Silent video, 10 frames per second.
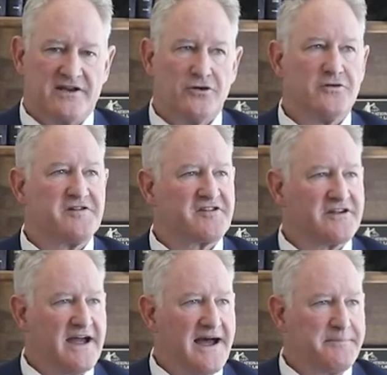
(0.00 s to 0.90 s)
He knew this
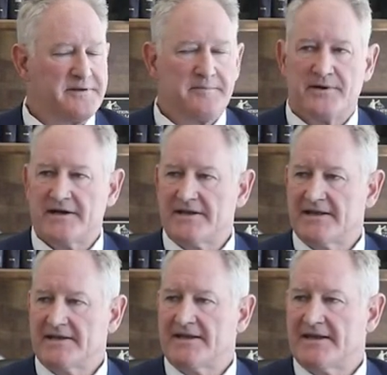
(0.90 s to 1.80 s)
could happen,
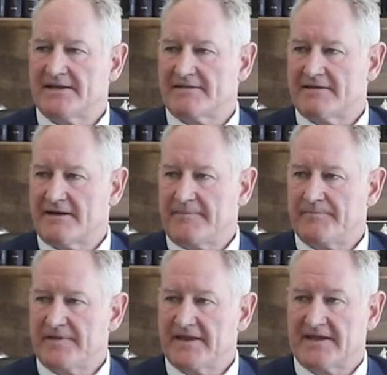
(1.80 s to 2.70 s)
but
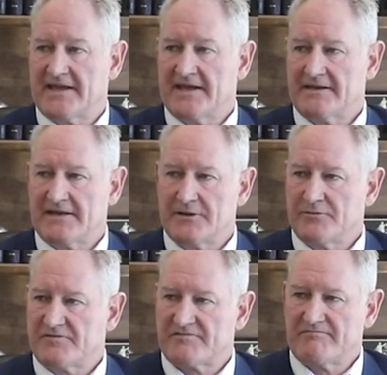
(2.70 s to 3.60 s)
again, he
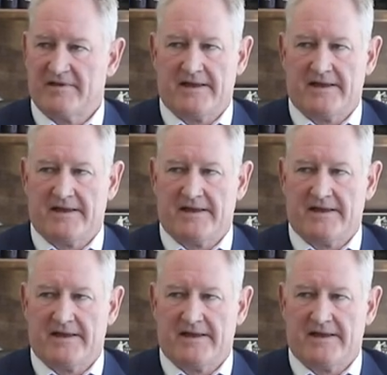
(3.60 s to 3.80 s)
was